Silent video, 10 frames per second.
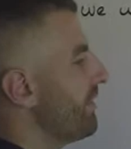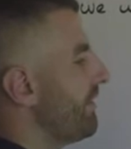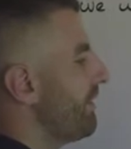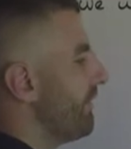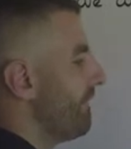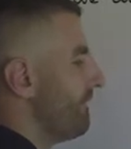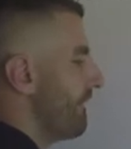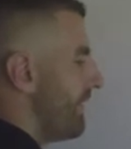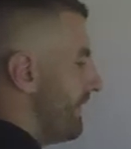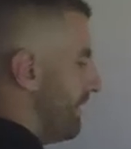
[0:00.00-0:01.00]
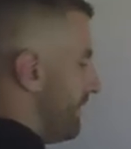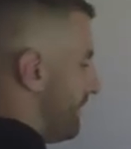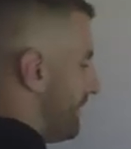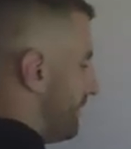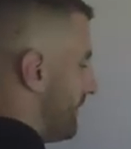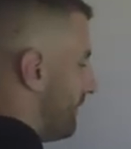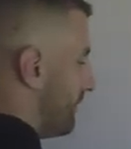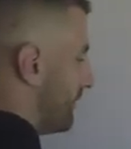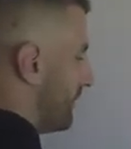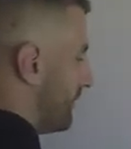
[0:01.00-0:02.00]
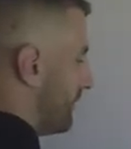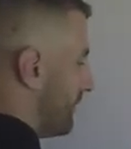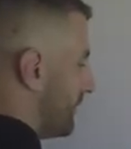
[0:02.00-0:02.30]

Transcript: error is equal to